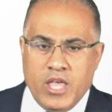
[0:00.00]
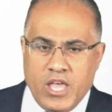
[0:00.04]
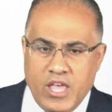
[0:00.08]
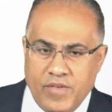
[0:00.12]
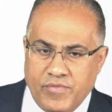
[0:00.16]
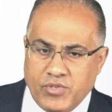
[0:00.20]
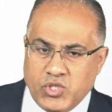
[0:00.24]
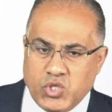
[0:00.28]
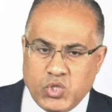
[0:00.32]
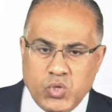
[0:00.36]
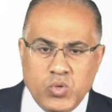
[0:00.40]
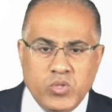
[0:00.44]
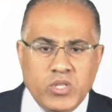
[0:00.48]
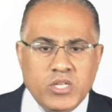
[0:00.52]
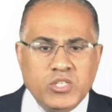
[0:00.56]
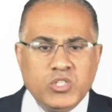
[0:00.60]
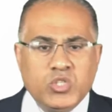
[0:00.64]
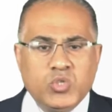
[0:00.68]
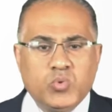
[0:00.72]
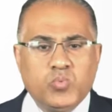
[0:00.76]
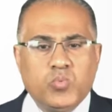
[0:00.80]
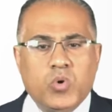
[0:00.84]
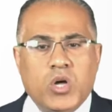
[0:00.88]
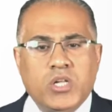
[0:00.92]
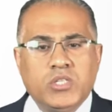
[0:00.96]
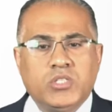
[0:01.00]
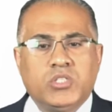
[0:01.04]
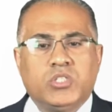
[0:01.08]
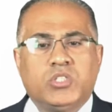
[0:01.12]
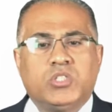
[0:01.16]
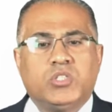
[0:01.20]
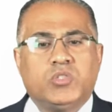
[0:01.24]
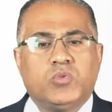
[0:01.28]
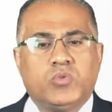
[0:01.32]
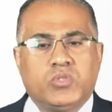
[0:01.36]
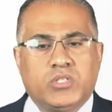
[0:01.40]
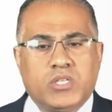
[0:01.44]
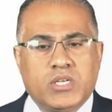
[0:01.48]
If students want
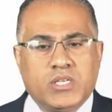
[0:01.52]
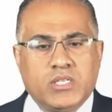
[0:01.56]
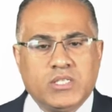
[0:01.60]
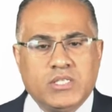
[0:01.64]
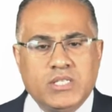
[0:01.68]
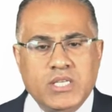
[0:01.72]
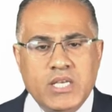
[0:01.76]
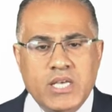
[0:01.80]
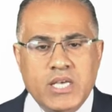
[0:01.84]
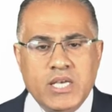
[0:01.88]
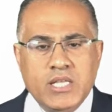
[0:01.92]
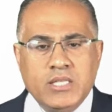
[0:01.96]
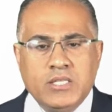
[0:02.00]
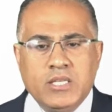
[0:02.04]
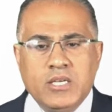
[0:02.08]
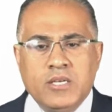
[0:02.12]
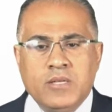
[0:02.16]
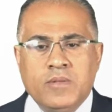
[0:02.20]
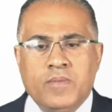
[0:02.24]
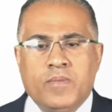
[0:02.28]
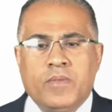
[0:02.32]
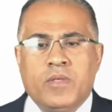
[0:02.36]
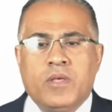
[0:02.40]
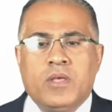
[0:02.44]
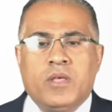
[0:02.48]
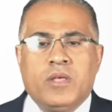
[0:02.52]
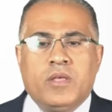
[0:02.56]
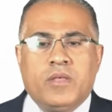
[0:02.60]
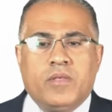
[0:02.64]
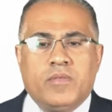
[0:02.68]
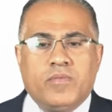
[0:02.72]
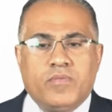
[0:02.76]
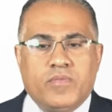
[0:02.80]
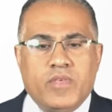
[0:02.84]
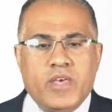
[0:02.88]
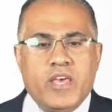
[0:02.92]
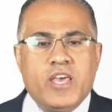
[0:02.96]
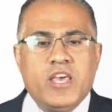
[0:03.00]
to succeed,
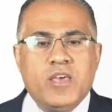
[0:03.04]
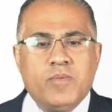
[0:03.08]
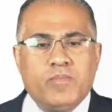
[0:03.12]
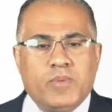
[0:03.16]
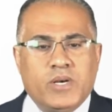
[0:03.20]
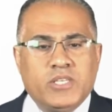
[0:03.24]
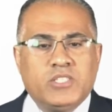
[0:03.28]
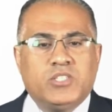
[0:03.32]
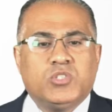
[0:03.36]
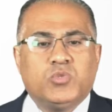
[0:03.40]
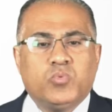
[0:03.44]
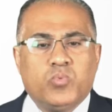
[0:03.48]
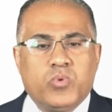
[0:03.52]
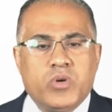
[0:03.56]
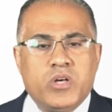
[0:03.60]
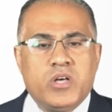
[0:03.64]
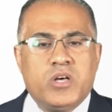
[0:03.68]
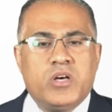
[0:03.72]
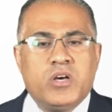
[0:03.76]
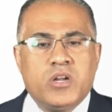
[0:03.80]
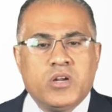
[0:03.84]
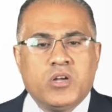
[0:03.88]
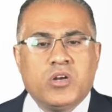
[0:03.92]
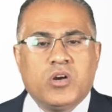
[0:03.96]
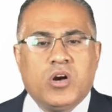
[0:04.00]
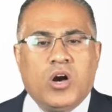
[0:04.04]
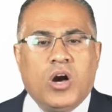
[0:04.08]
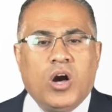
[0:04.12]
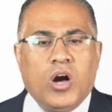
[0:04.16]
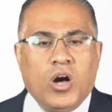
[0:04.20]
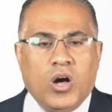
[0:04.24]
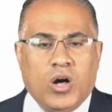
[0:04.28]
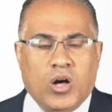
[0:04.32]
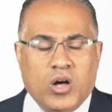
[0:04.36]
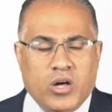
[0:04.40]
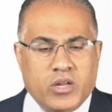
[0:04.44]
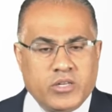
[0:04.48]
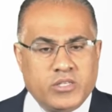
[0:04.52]
they must work
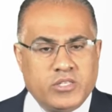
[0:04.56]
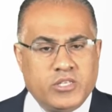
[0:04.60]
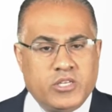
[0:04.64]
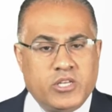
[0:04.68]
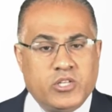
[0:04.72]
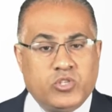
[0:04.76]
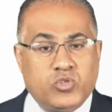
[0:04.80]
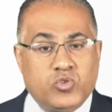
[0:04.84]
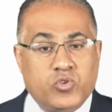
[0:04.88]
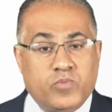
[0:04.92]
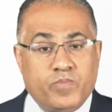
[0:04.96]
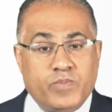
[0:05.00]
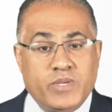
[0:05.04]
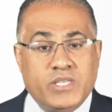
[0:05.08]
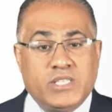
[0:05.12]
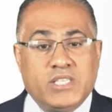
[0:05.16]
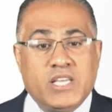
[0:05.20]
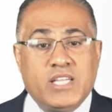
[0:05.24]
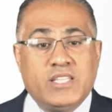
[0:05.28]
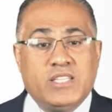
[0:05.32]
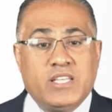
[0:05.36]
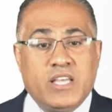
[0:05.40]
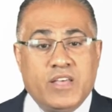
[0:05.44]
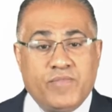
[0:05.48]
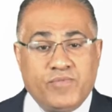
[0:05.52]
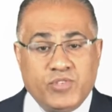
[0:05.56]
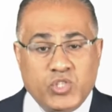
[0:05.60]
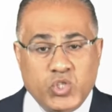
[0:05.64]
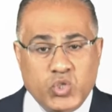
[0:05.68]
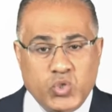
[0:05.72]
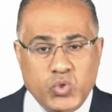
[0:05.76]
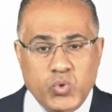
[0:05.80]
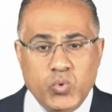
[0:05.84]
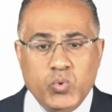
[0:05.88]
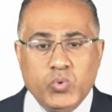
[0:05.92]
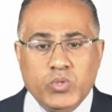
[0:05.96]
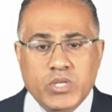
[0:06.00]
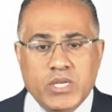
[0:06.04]
hard. It should be said, if
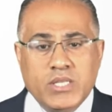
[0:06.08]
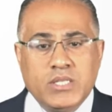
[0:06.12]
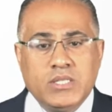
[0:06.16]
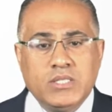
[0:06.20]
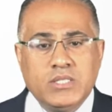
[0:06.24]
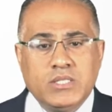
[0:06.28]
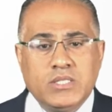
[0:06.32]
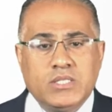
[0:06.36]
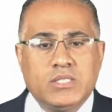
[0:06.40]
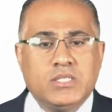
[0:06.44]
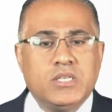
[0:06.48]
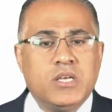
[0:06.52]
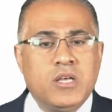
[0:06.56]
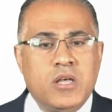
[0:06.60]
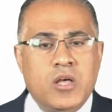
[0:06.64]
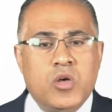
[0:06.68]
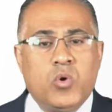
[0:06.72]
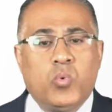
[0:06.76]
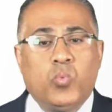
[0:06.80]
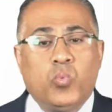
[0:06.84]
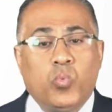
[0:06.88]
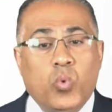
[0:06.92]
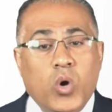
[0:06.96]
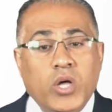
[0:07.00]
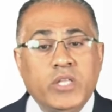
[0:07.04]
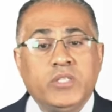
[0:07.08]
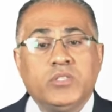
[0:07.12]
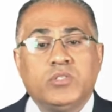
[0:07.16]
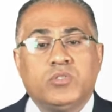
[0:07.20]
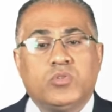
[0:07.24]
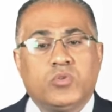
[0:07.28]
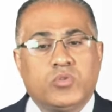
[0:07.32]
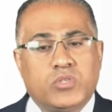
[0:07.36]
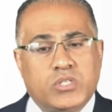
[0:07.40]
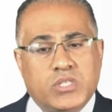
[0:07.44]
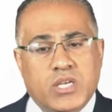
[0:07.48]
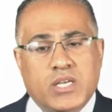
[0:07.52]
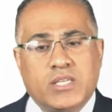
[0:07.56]
students want
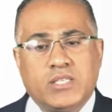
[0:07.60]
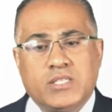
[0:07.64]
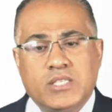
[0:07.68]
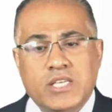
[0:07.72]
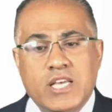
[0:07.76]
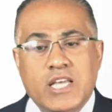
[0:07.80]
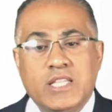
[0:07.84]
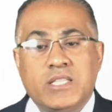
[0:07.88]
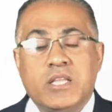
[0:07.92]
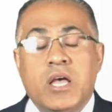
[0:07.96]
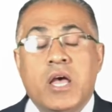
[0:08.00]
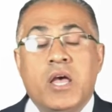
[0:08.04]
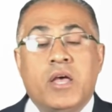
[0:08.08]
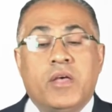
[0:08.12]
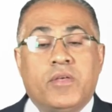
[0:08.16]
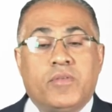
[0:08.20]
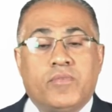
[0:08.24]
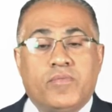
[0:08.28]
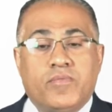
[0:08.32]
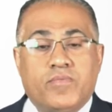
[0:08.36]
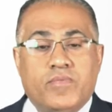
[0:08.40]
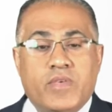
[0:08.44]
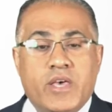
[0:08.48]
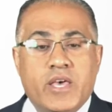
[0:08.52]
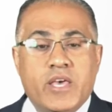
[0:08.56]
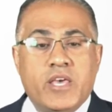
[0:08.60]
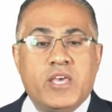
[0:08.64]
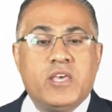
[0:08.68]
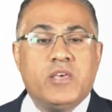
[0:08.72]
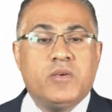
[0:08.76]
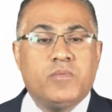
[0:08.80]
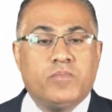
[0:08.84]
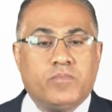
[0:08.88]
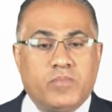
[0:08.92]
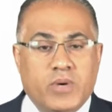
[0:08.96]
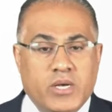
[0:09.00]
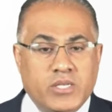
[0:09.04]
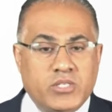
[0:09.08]
to succeed,
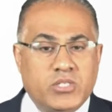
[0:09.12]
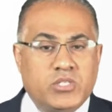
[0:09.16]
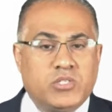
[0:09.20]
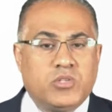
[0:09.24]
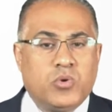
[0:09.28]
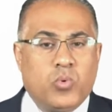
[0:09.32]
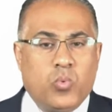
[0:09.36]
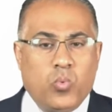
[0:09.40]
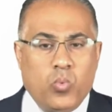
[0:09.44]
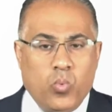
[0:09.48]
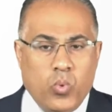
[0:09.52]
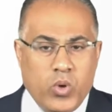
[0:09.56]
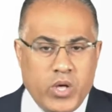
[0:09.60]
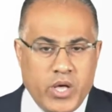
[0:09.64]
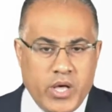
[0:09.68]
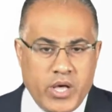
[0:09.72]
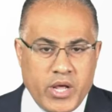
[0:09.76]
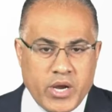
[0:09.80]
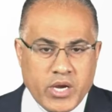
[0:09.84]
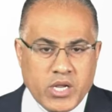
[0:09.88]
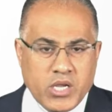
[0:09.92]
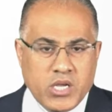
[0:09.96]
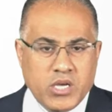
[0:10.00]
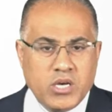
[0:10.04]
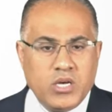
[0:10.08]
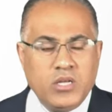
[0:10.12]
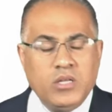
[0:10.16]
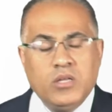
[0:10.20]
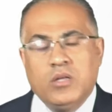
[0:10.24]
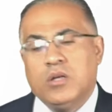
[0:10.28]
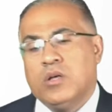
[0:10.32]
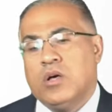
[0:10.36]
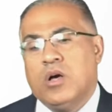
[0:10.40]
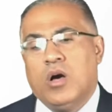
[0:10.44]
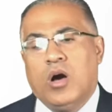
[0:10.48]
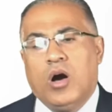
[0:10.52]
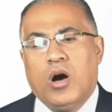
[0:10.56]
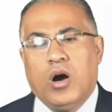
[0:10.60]
they must work
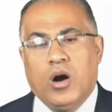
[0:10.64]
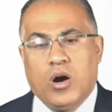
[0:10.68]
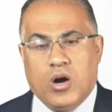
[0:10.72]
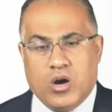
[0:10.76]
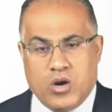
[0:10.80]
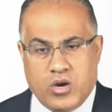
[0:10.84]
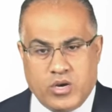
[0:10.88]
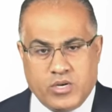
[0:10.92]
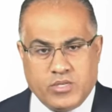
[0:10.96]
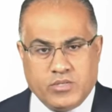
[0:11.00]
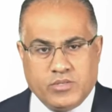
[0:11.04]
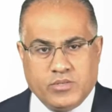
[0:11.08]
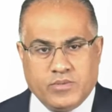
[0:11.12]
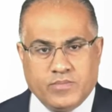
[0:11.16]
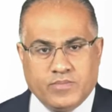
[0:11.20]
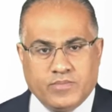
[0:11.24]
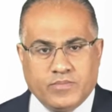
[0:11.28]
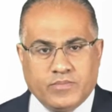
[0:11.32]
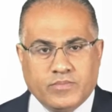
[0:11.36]
hard.